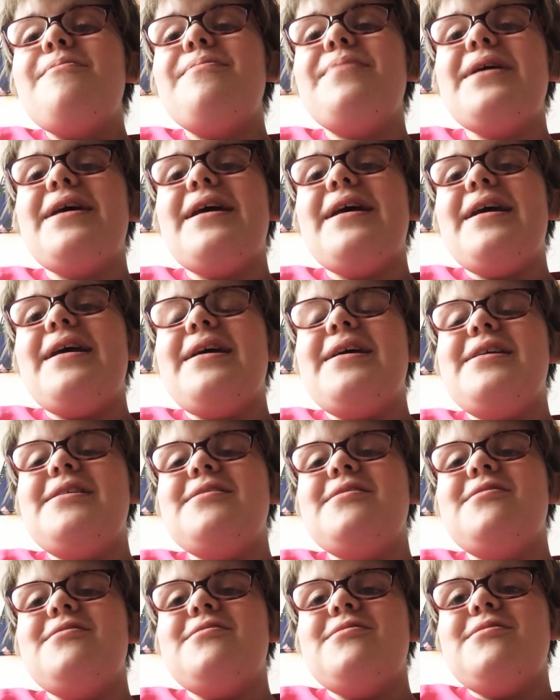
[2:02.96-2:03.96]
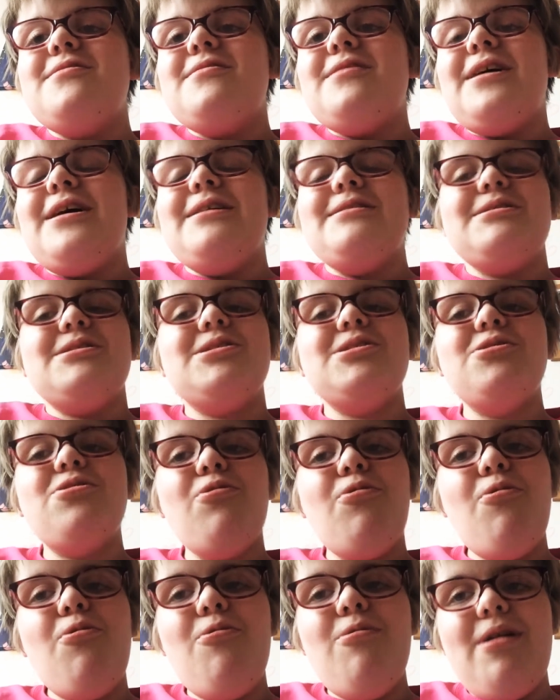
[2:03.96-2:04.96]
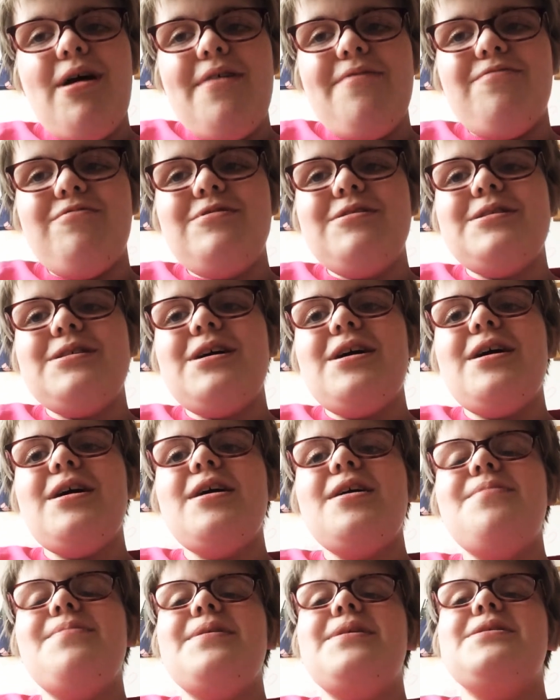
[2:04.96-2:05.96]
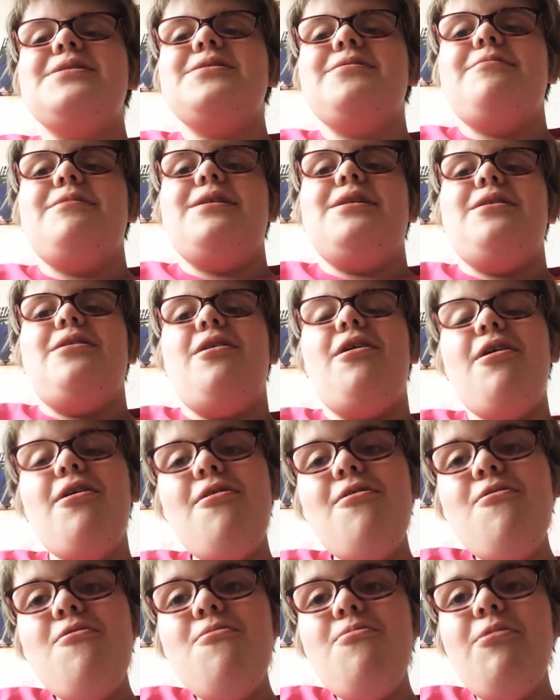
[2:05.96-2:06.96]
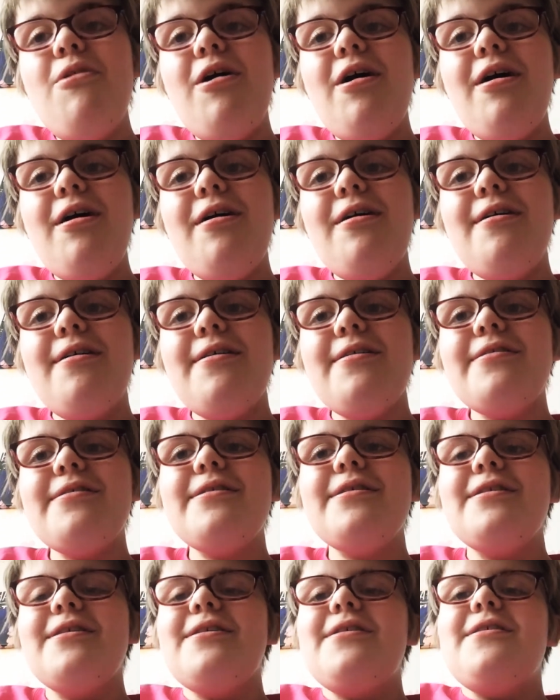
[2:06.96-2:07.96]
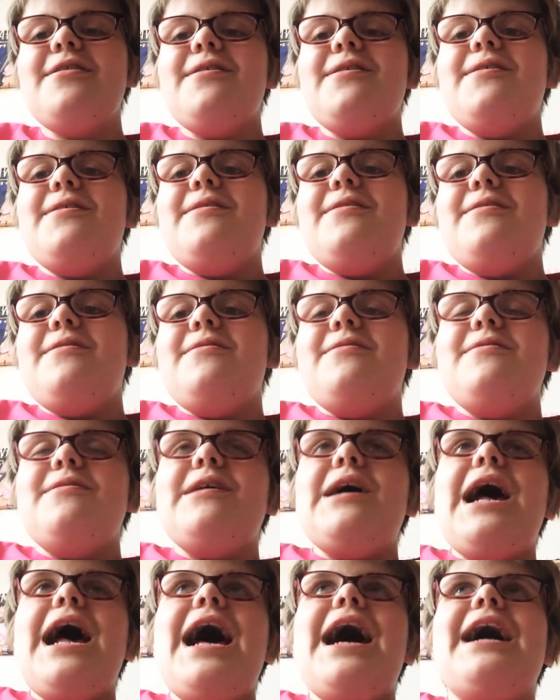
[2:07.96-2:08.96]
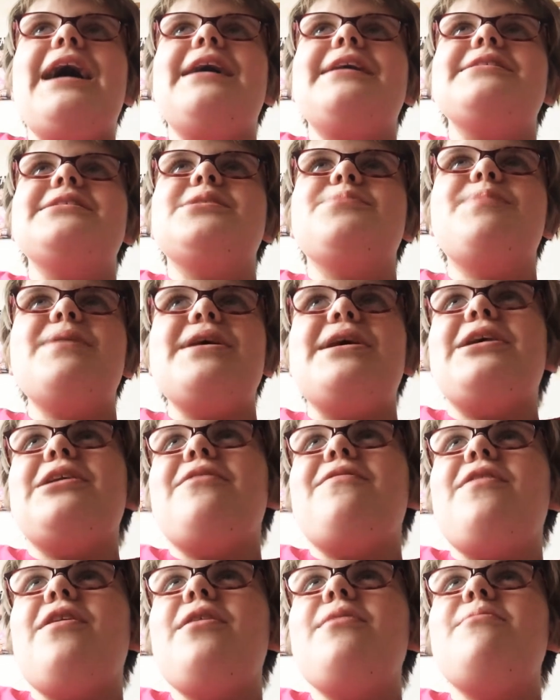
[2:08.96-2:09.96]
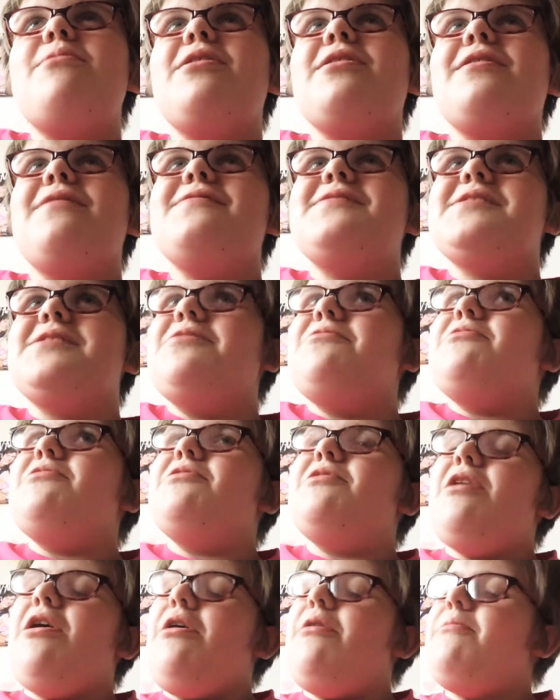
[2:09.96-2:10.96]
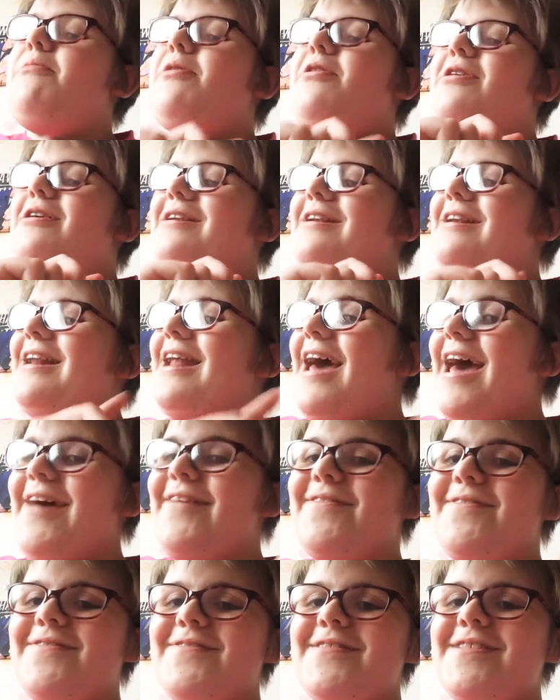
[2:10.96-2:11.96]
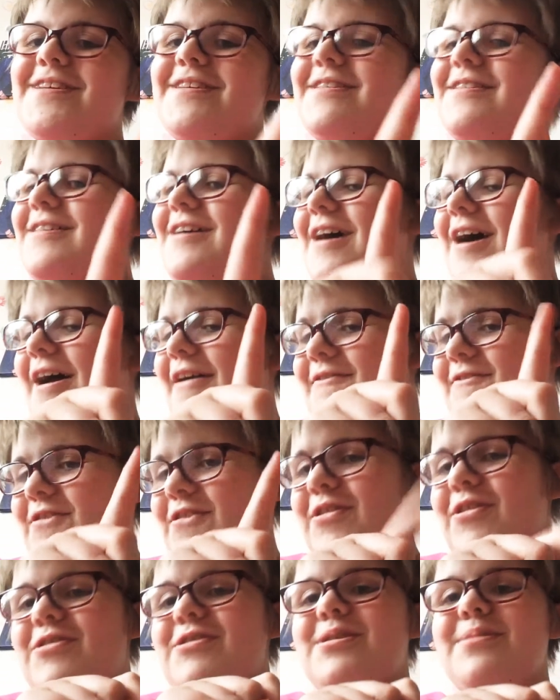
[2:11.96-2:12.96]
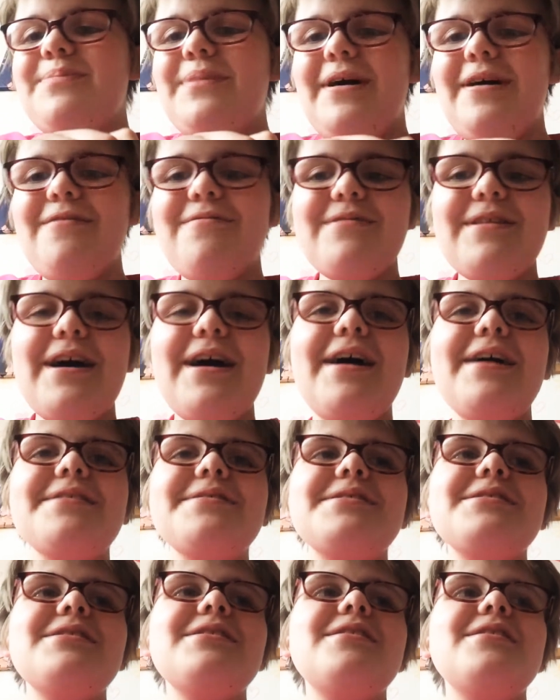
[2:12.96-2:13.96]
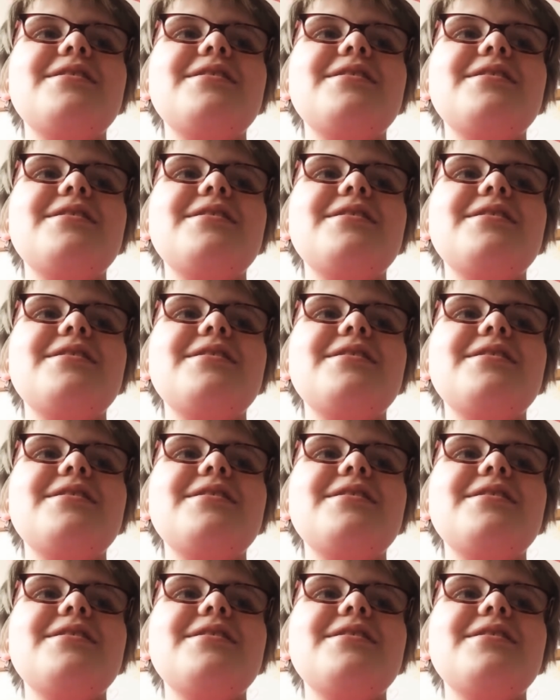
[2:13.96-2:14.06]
been at school every day, been doing homework. And speaking of homework, I've still got homework left. I forgot about that.